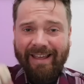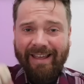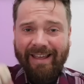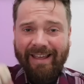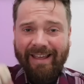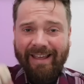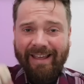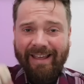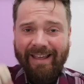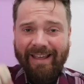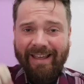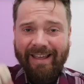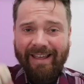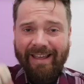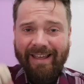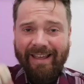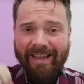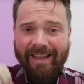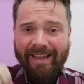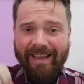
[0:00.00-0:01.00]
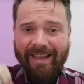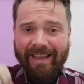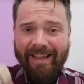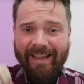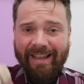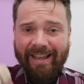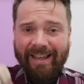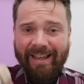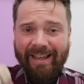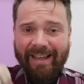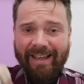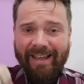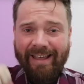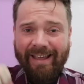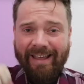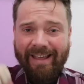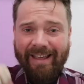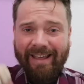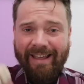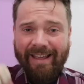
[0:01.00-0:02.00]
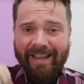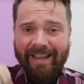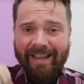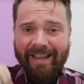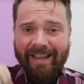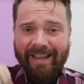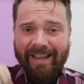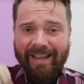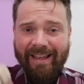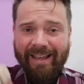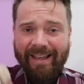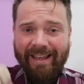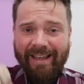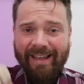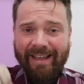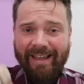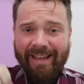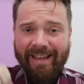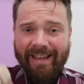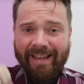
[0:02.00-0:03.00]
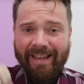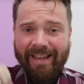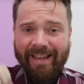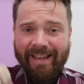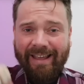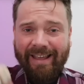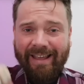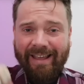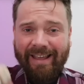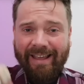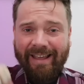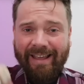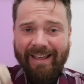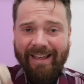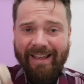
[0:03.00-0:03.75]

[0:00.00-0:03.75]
No words are spoken by the person on screen.